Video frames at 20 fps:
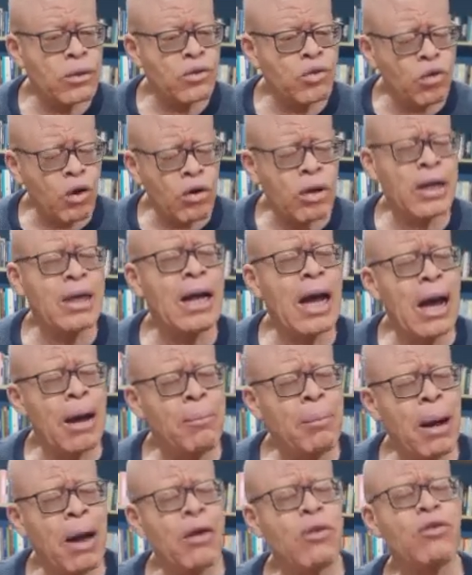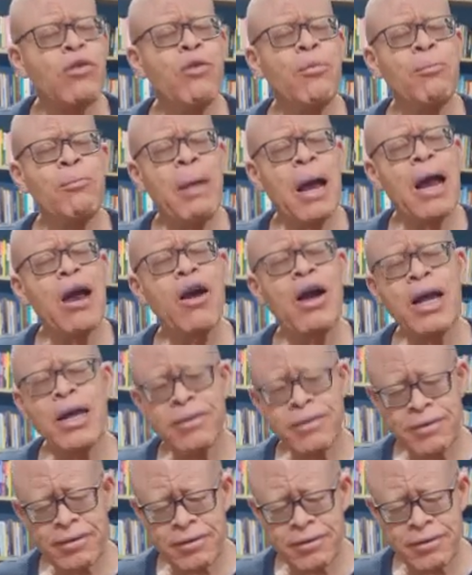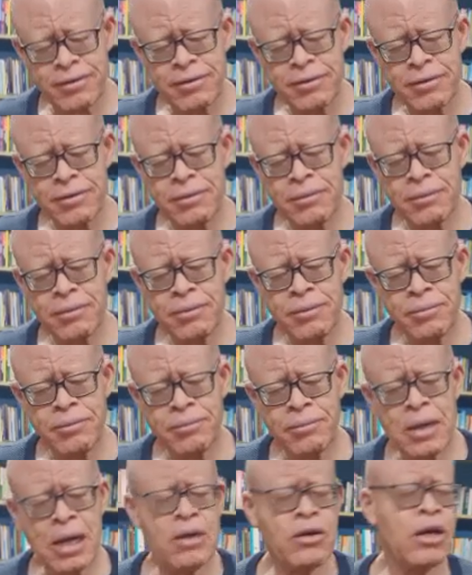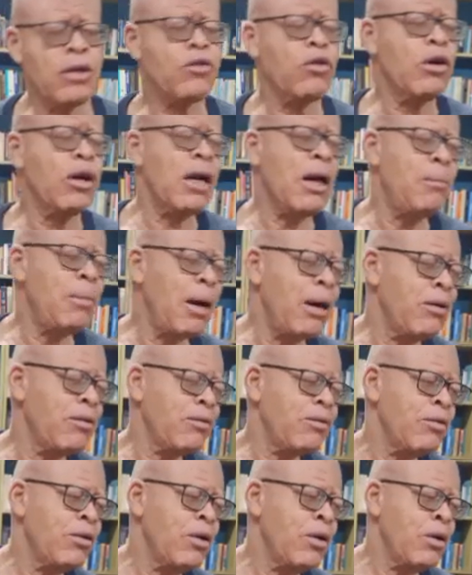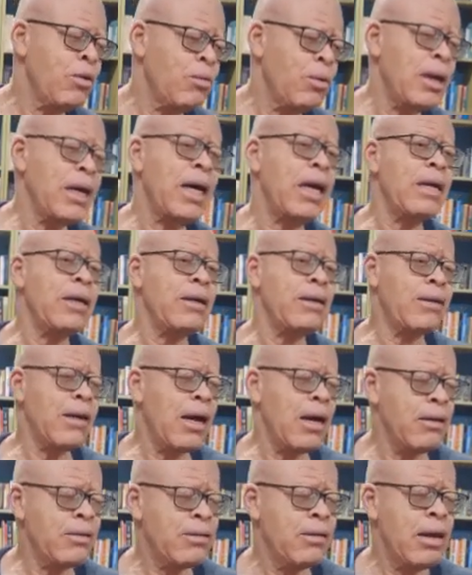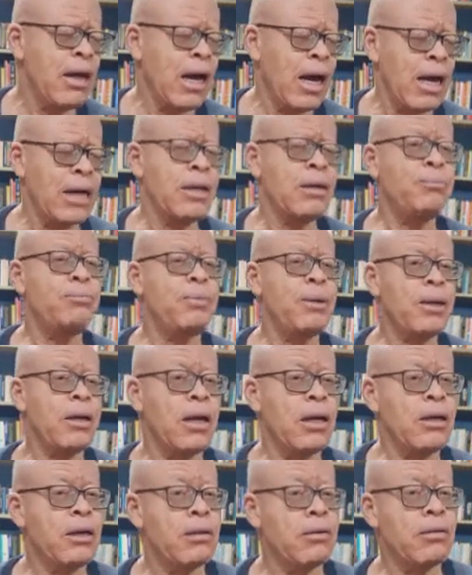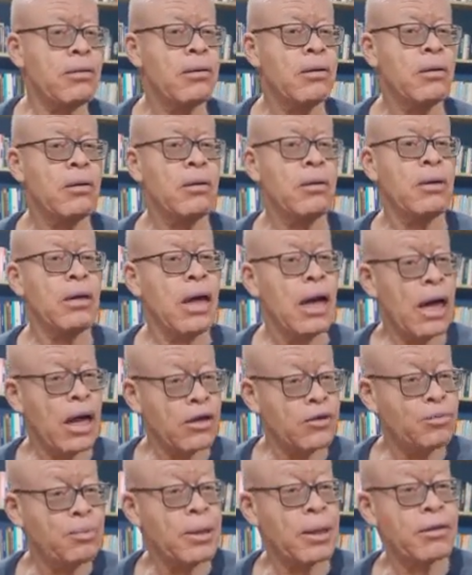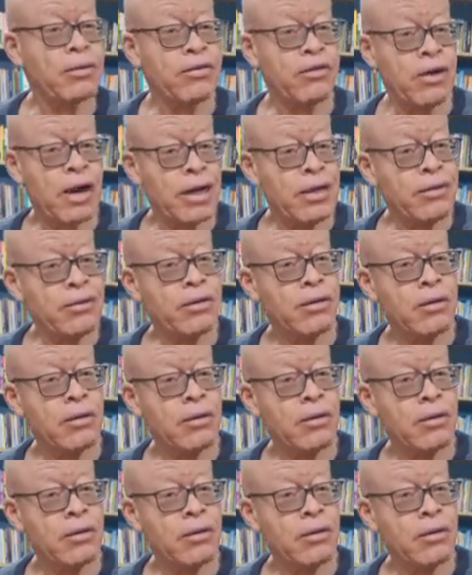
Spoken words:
talking about bioethics, and you're talking about whether it has an imperialist aspect, right?